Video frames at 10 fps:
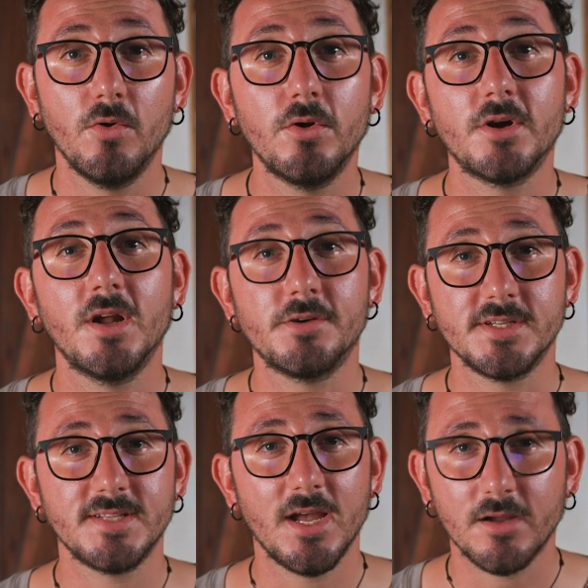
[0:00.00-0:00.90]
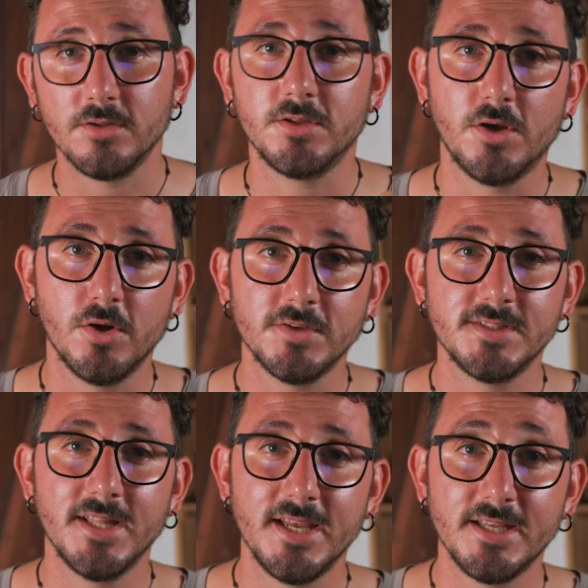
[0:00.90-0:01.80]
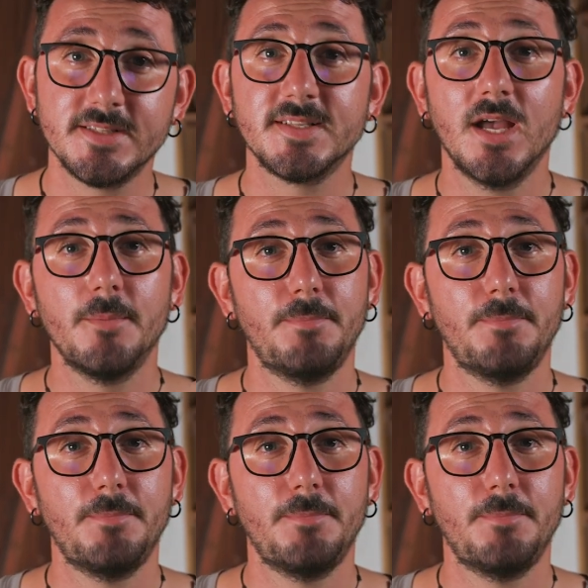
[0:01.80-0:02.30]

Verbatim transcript: or recycled ghost nets,